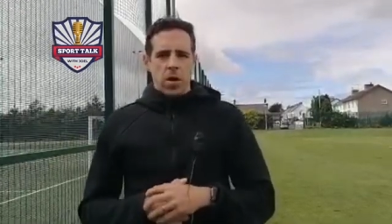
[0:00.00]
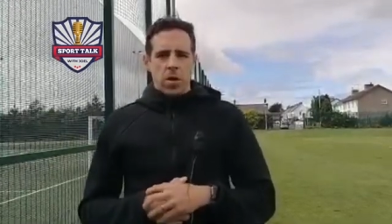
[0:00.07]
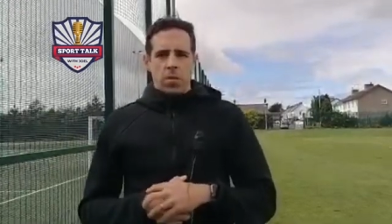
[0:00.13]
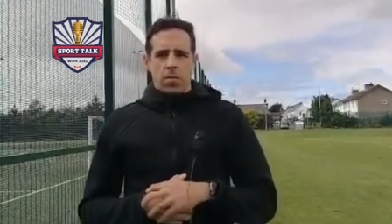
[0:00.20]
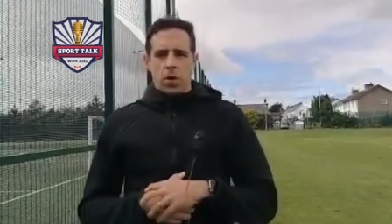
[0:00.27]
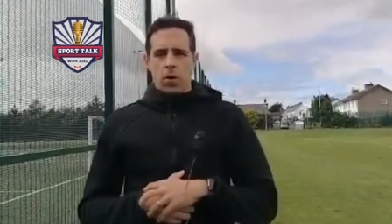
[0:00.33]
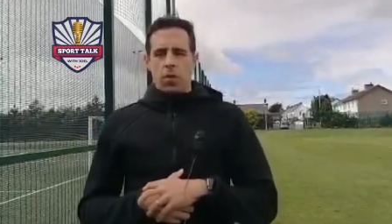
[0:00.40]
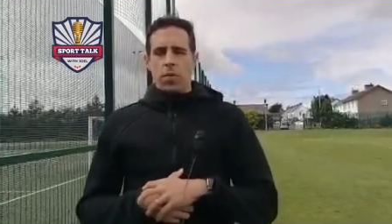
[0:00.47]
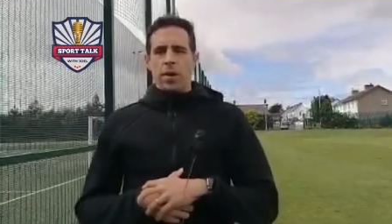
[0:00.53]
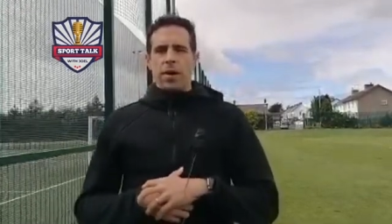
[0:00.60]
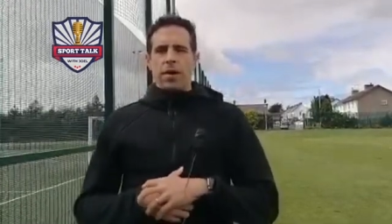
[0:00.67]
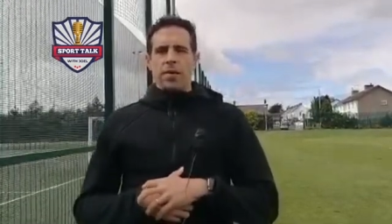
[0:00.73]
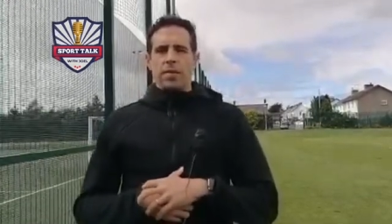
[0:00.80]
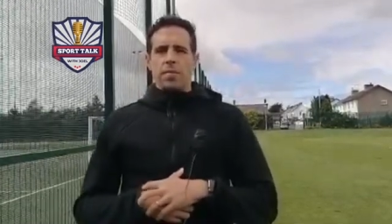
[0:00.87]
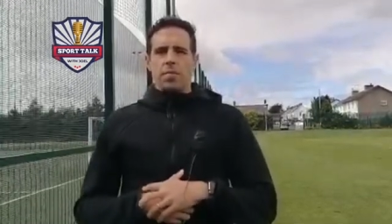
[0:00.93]

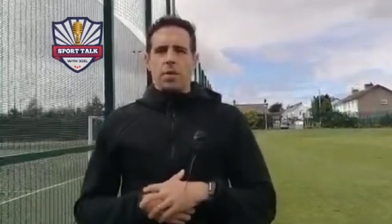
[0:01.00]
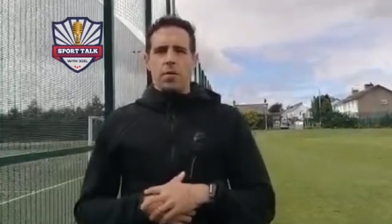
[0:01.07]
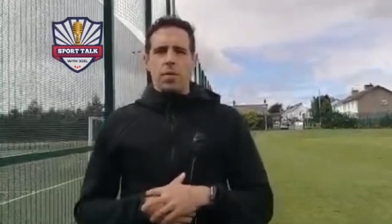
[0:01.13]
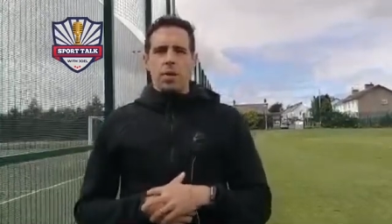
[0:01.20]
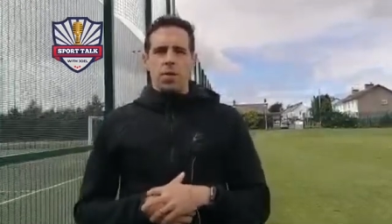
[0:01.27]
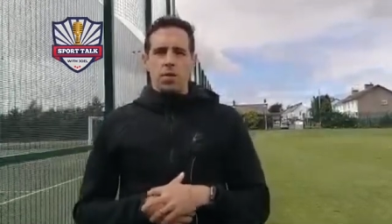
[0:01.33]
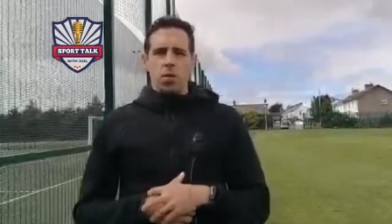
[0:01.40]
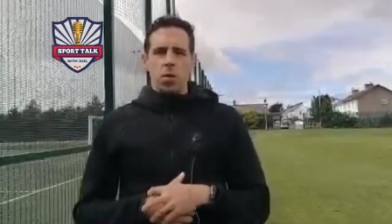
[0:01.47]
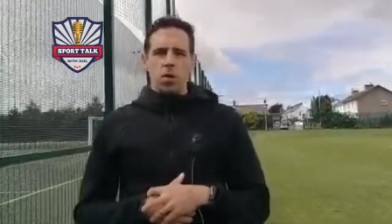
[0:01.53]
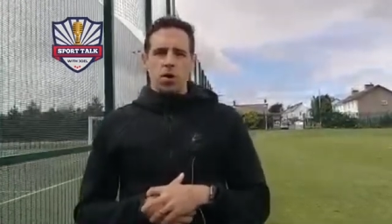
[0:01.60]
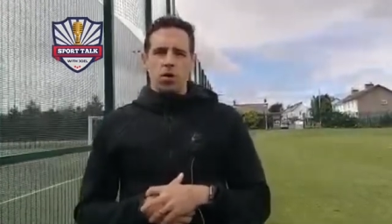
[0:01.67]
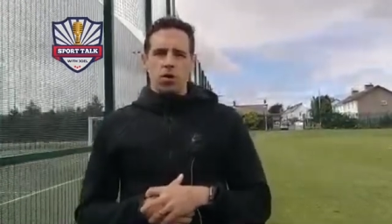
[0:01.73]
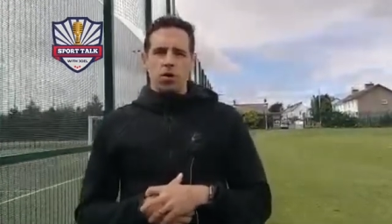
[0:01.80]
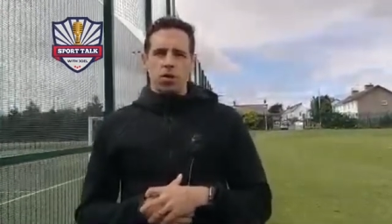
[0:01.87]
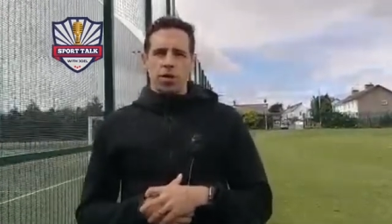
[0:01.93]
probably the one
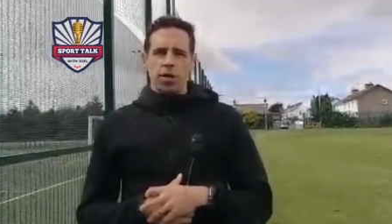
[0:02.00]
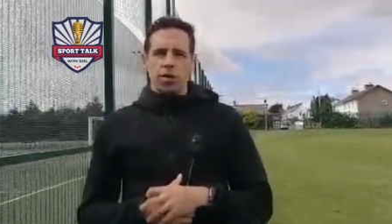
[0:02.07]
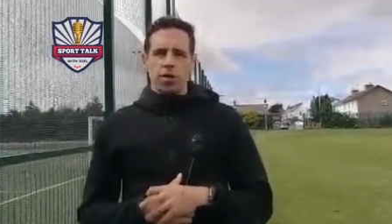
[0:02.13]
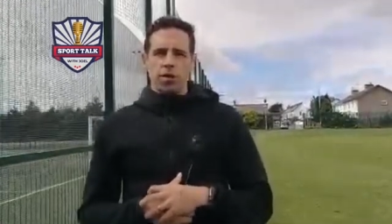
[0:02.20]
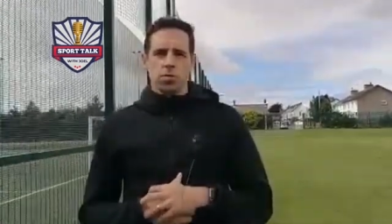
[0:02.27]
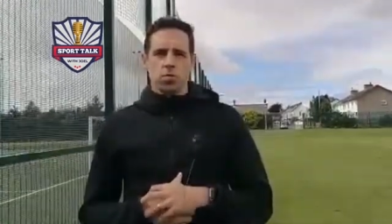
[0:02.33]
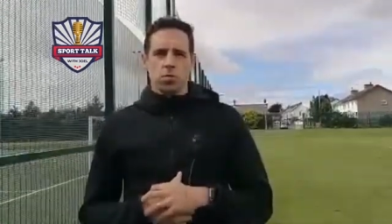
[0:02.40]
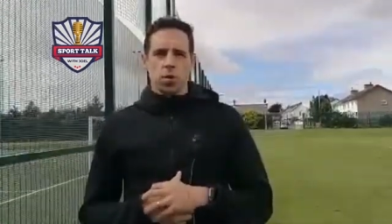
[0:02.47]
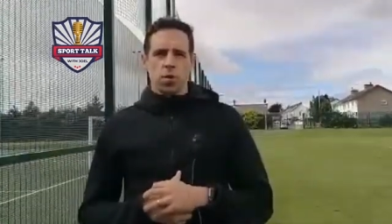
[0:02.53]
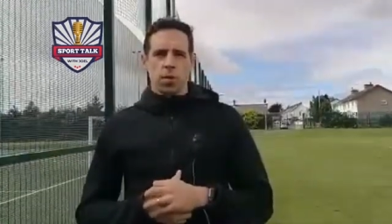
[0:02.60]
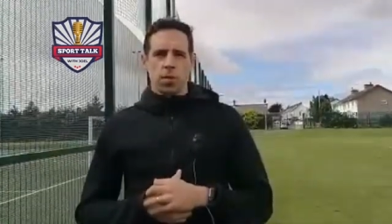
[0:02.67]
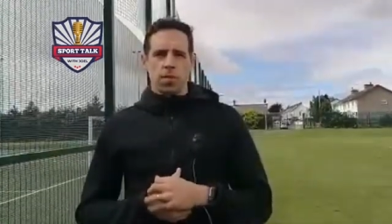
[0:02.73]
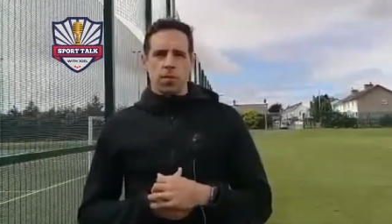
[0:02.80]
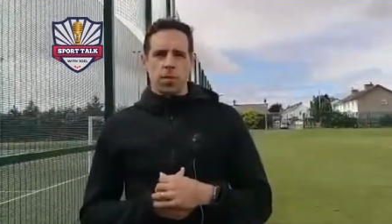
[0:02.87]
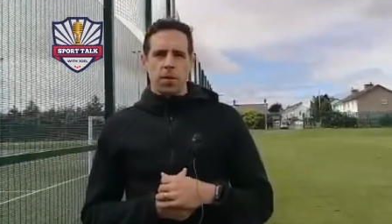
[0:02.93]
at Crusaders where
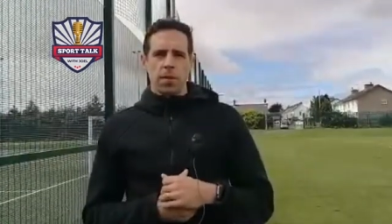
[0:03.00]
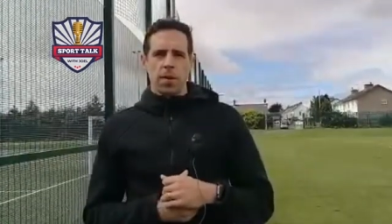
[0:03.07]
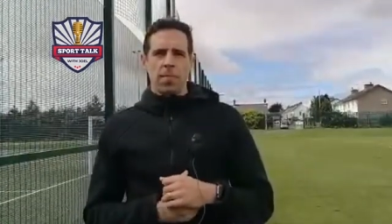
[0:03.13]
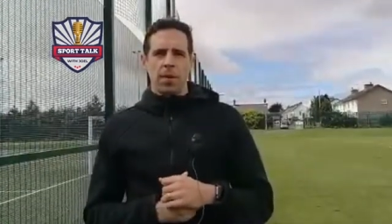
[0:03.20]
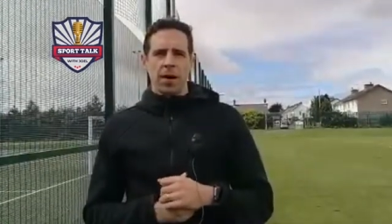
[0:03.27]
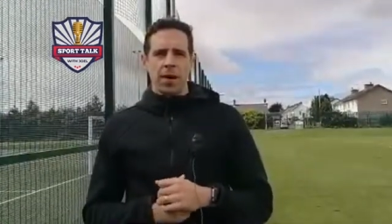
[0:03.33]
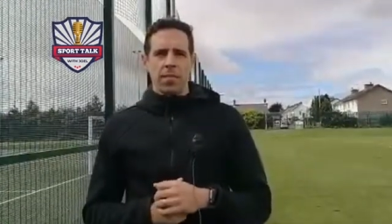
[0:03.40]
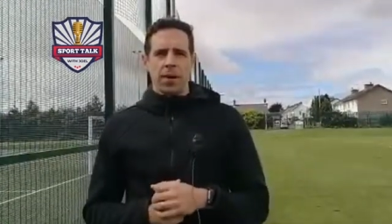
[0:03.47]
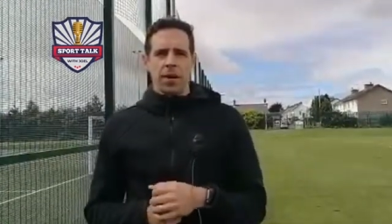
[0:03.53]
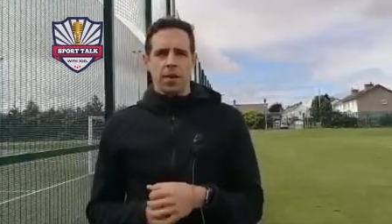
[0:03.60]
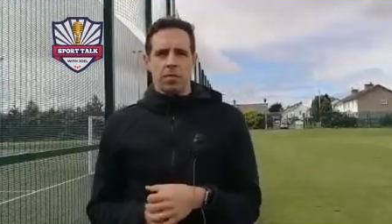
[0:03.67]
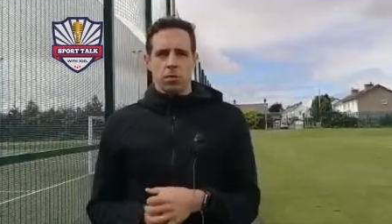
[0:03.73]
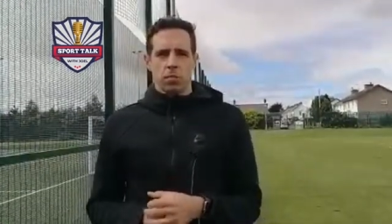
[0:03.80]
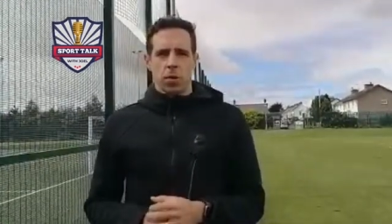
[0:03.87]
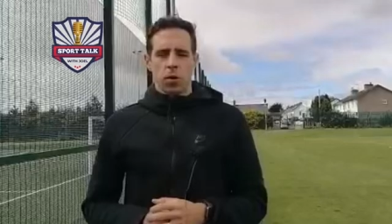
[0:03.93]
we beat Ballymena
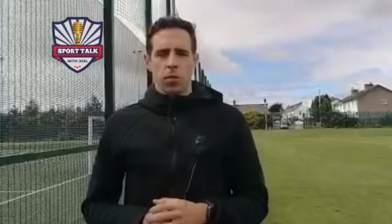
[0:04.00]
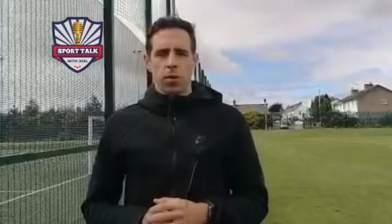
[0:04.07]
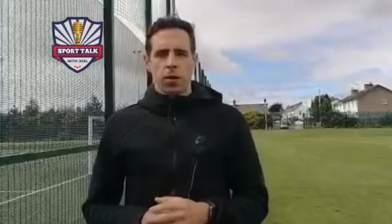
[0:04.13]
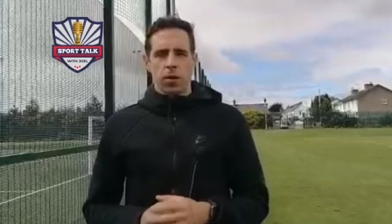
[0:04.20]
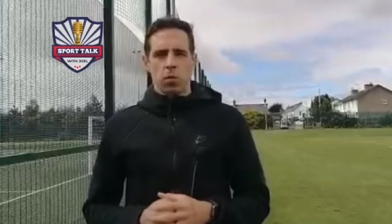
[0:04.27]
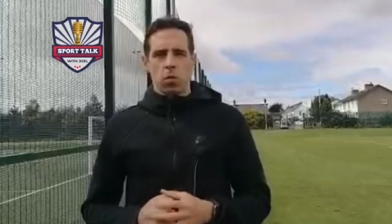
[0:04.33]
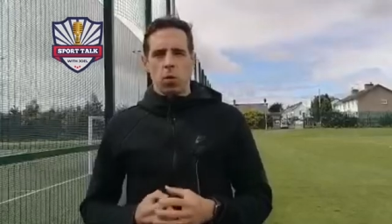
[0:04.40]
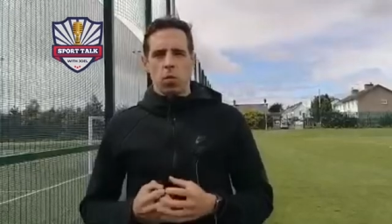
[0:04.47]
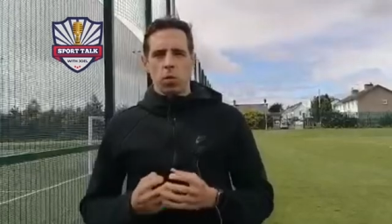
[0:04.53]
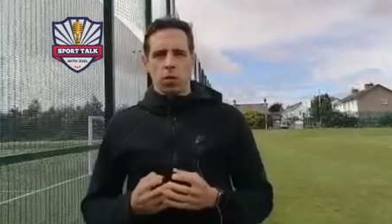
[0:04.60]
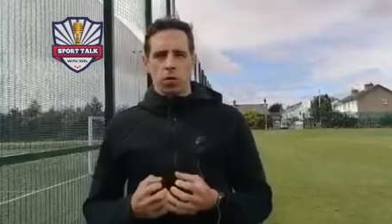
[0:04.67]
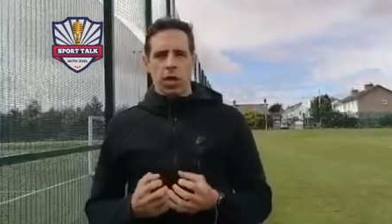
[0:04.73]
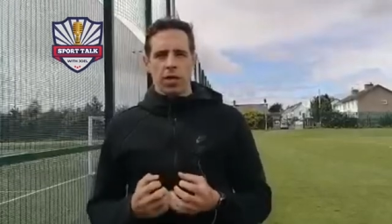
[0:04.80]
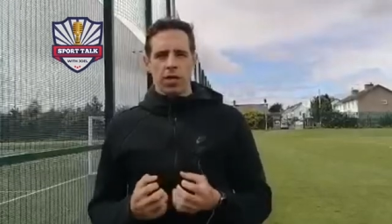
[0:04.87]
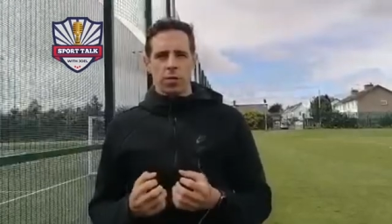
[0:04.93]
was probably the one
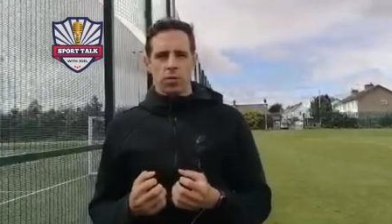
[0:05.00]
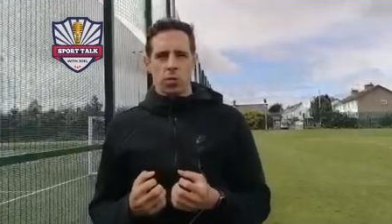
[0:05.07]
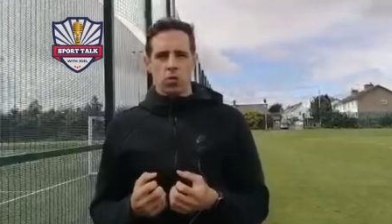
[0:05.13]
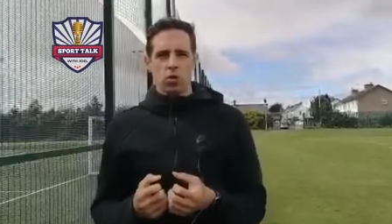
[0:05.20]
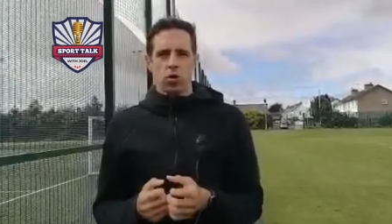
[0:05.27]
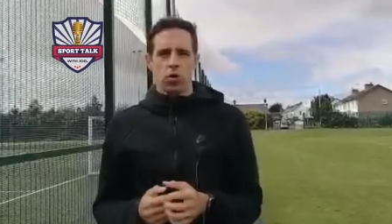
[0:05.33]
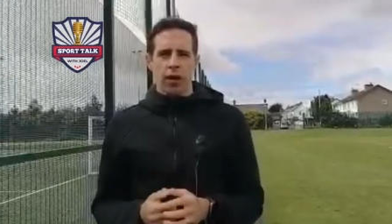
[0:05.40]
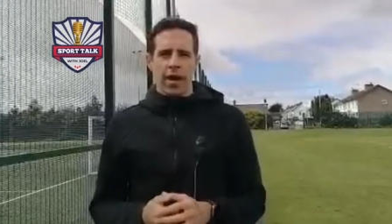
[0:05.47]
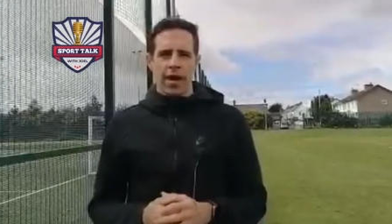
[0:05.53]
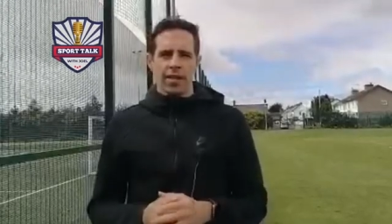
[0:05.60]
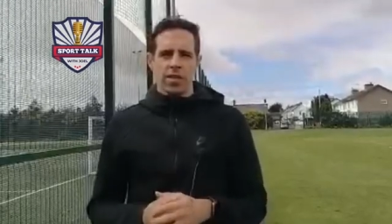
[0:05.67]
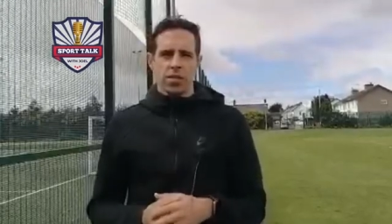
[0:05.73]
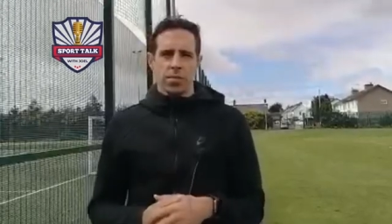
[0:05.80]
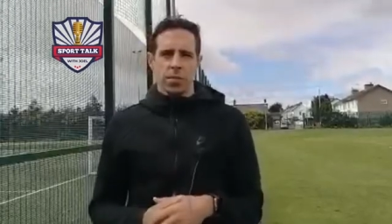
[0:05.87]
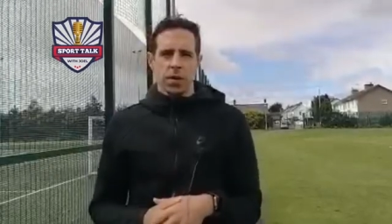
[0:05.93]
which had us most on
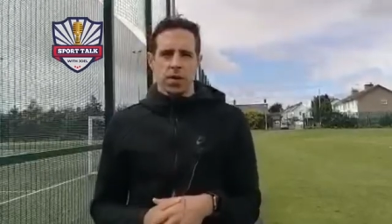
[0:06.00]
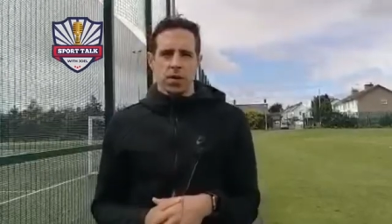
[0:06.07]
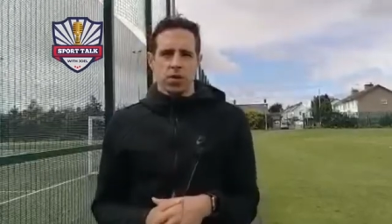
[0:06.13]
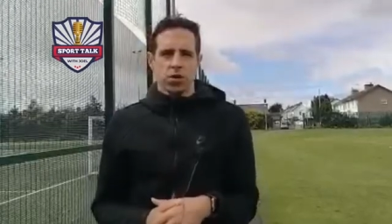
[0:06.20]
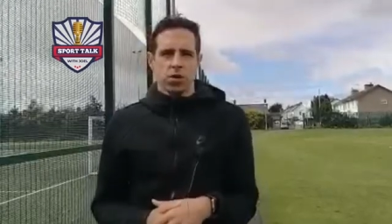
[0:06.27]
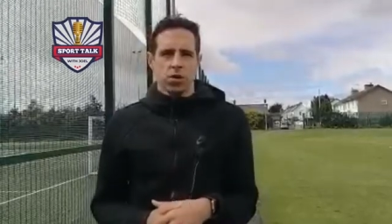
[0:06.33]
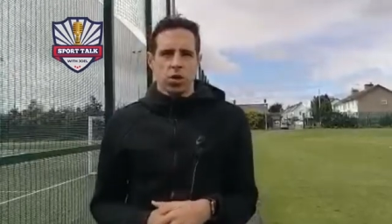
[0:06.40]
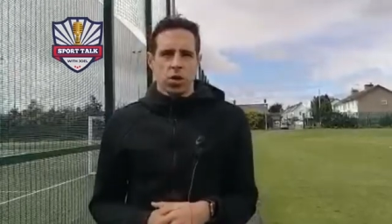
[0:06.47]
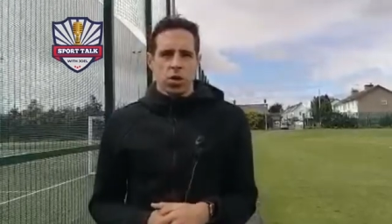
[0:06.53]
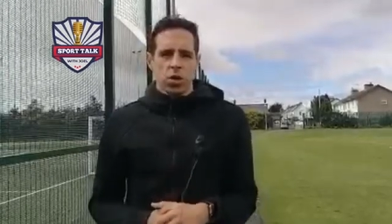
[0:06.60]
edge, because